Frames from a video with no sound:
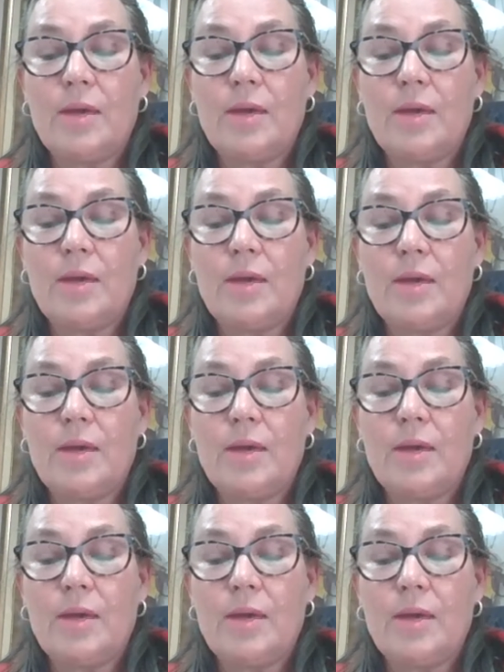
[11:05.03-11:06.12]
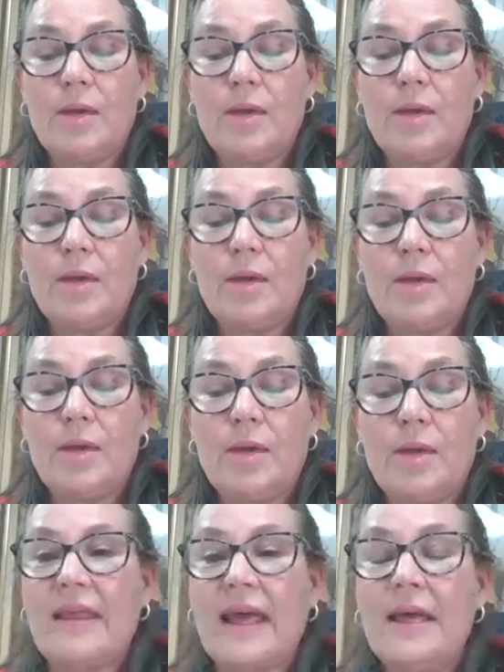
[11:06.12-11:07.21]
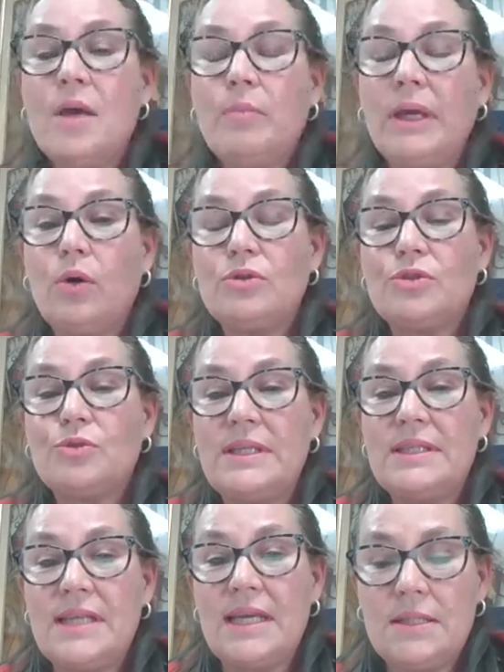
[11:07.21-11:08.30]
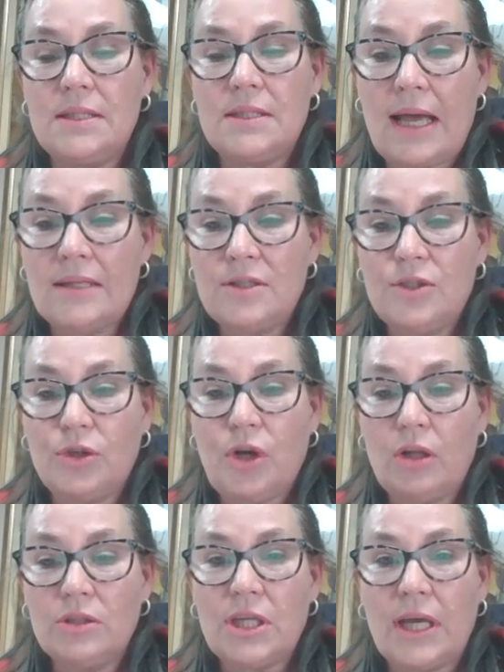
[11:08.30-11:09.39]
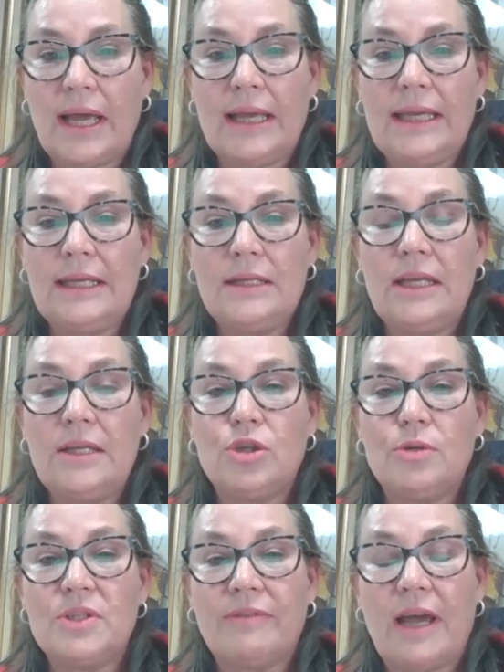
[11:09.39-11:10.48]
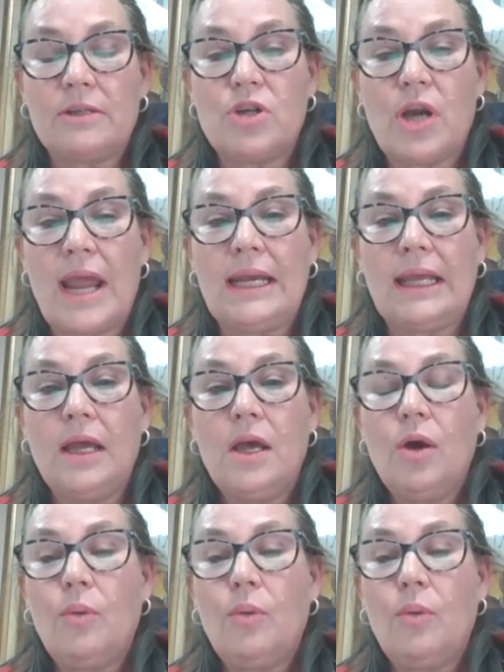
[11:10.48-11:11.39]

it would be interesting to see whether, because we sensitize to culture in terms of our training,